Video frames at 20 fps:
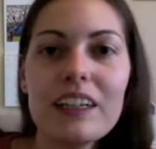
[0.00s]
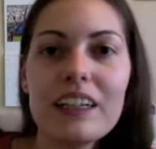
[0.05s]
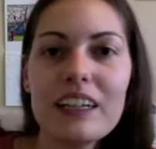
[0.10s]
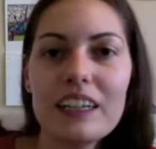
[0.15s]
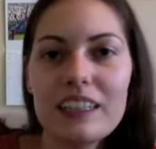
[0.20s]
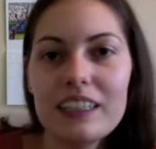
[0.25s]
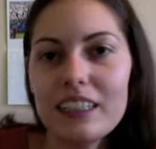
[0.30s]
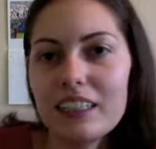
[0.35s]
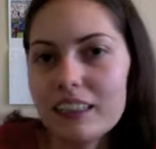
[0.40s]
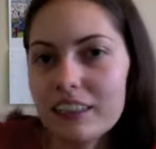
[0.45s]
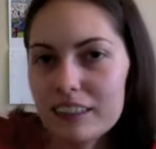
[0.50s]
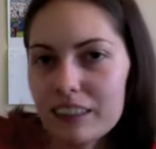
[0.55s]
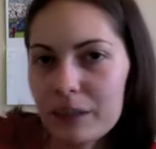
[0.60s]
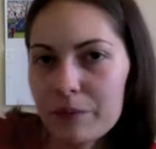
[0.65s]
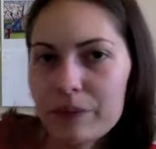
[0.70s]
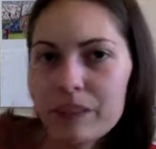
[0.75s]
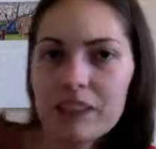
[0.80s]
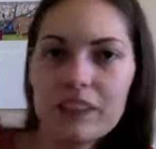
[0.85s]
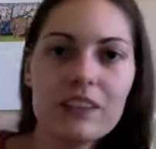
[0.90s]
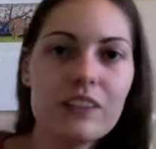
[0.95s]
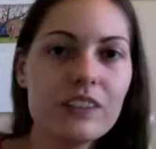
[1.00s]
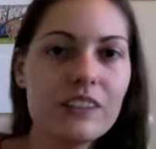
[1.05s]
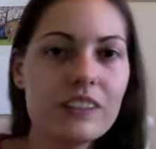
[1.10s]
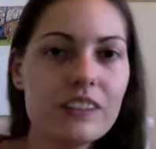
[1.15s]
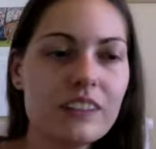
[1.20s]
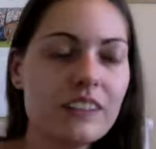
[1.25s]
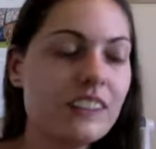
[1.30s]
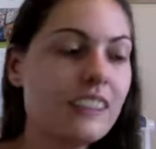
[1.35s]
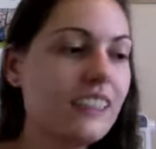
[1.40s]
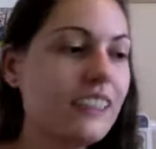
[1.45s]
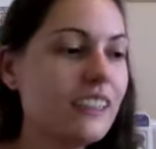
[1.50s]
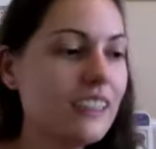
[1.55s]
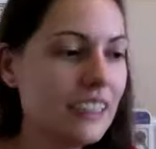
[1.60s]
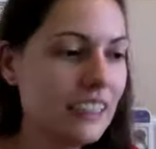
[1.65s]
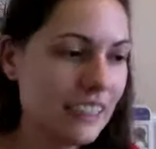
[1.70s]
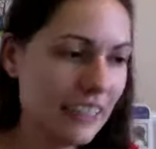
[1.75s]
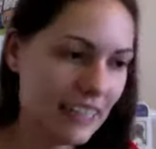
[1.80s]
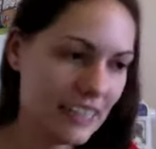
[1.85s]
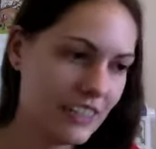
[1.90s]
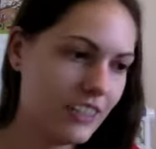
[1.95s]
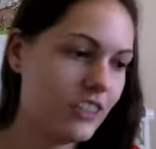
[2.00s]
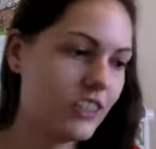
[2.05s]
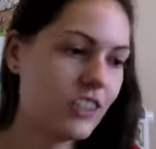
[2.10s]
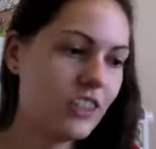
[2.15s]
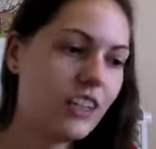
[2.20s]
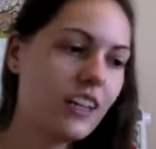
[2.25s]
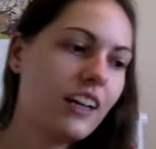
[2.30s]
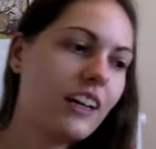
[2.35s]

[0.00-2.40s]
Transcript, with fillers: and he summoned those sealing gates.